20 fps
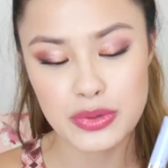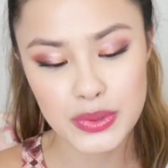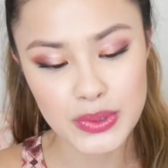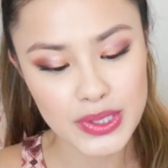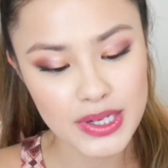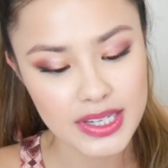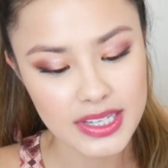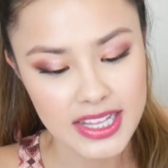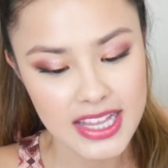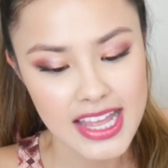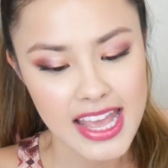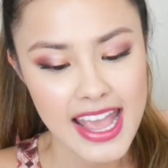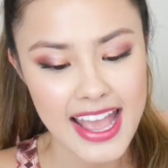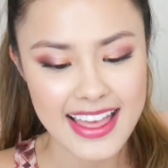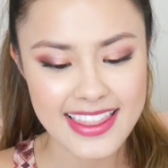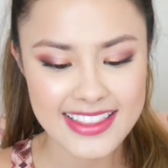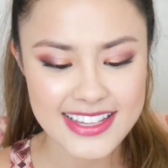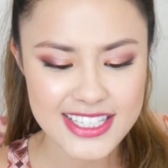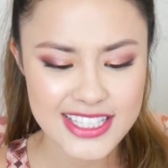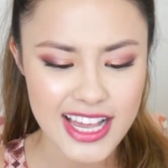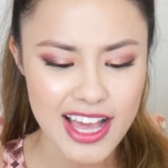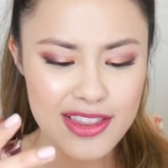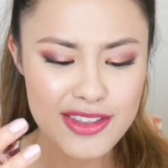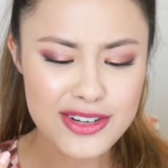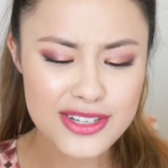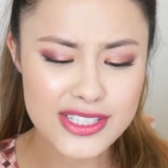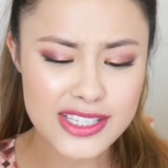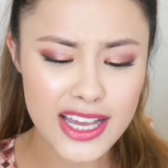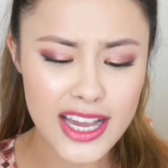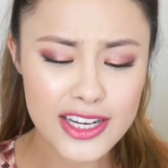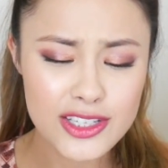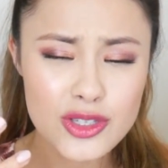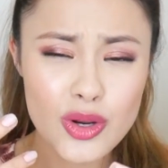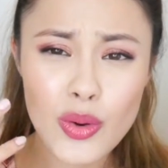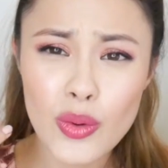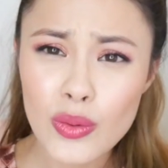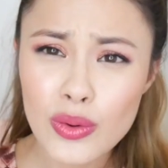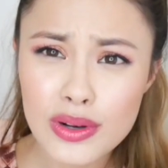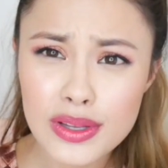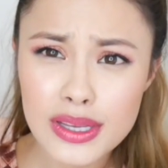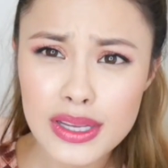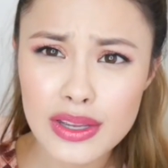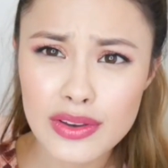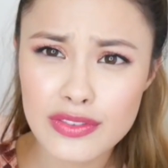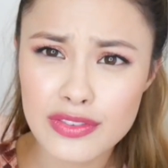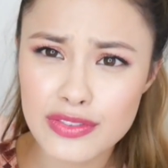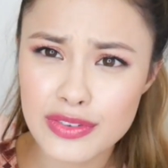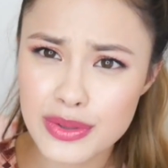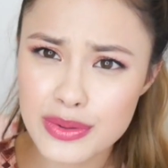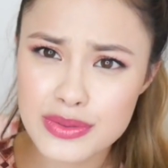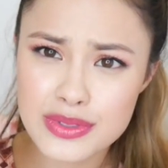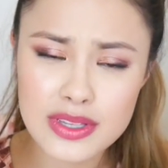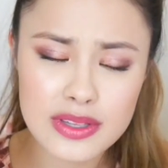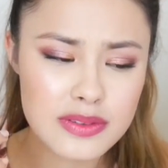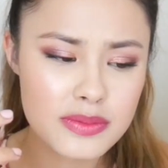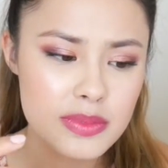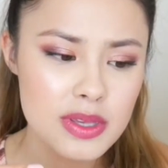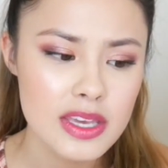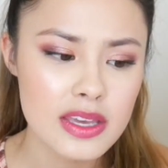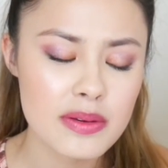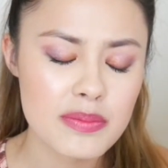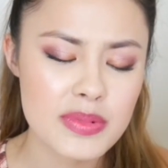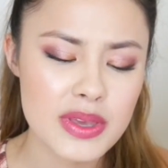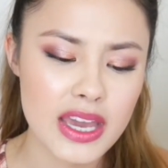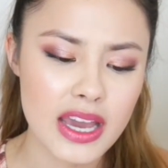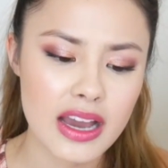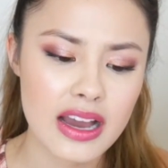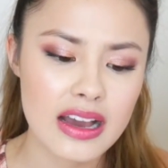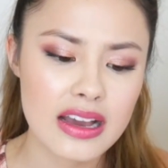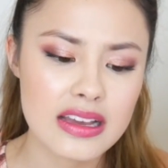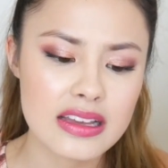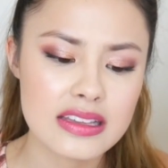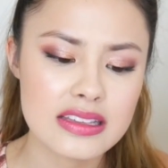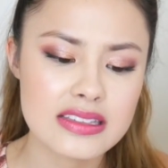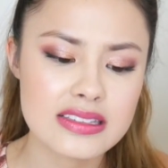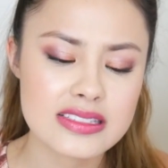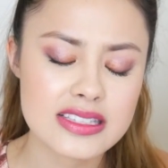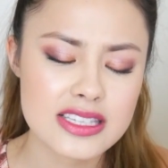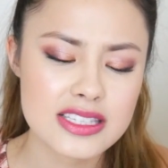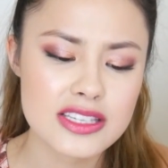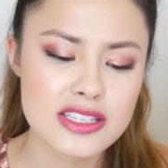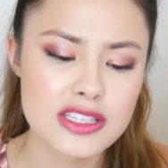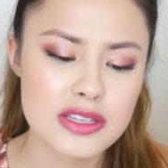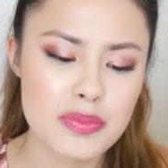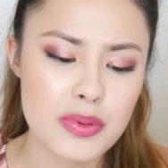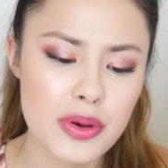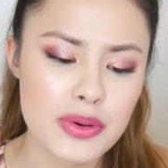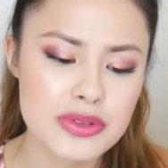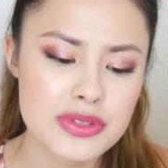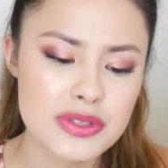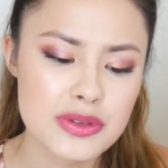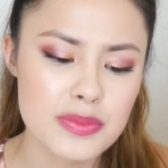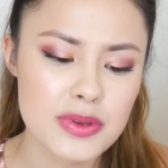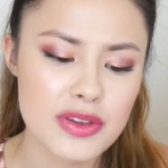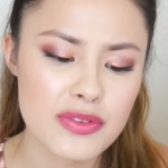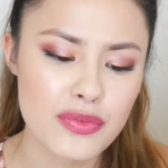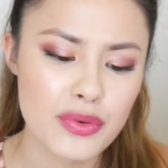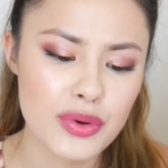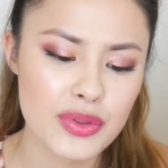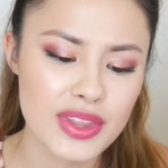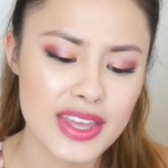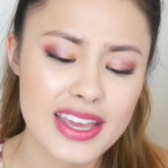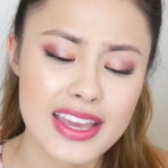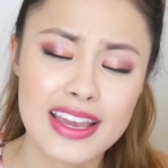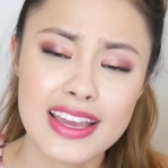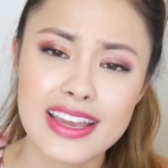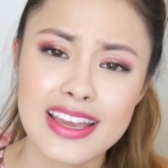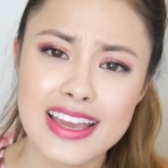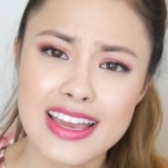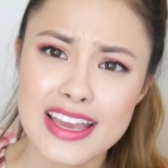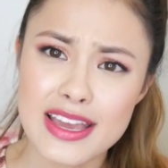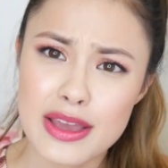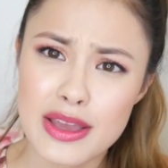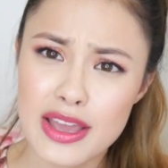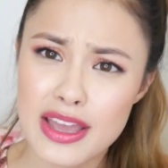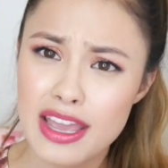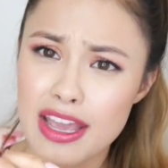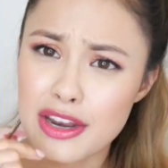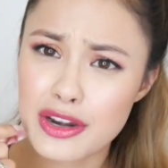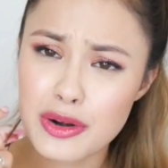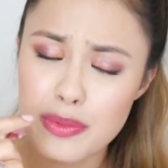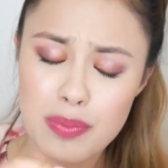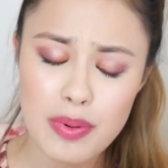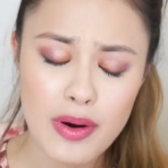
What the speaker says: cool. And this other side totally confuses me because this is supposed to be for the inner